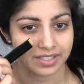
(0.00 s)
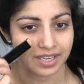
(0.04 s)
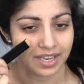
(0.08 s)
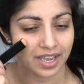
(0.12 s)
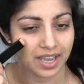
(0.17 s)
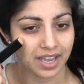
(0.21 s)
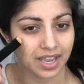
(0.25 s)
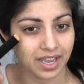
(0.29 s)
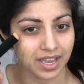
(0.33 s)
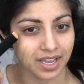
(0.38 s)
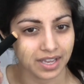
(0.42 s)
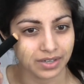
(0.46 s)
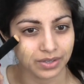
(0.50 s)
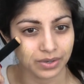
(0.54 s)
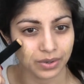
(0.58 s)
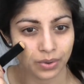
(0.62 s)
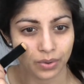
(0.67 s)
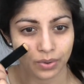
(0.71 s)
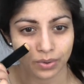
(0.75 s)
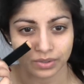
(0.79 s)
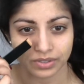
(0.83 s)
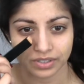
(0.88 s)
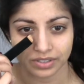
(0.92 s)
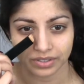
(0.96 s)
tan
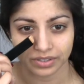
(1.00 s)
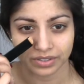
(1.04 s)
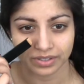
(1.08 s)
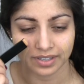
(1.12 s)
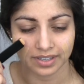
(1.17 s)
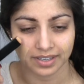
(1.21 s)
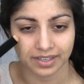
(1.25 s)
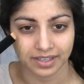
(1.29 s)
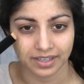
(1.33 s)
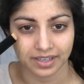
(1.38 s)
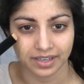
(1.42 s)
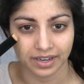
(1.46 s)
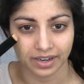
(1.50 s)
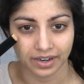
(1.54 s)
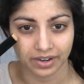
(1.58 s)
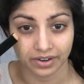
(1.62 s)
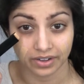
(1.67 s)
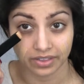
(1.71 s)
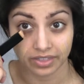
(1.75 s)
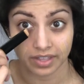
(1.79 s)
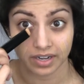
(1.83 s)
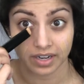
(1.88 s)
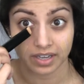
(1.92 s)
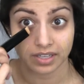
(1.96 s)
golden looking here
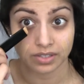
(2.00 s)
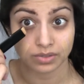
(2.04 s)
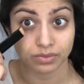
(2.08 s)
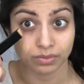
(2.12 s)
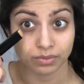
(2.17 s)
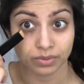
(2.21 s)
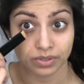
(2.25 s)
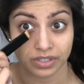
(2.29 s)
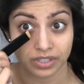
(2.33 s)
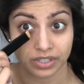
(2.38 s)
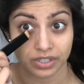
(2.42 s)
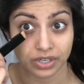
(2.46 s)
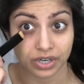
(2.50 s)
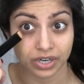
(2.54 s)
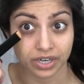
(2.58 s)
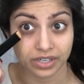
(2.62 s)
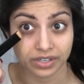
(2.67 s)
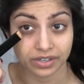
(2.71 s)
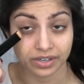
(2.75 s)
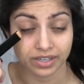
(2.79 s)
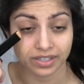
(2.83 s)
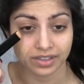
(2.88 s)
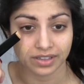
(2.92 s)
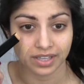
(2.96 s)
and then it gets really
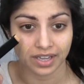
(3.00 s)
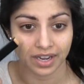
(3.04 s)
dark right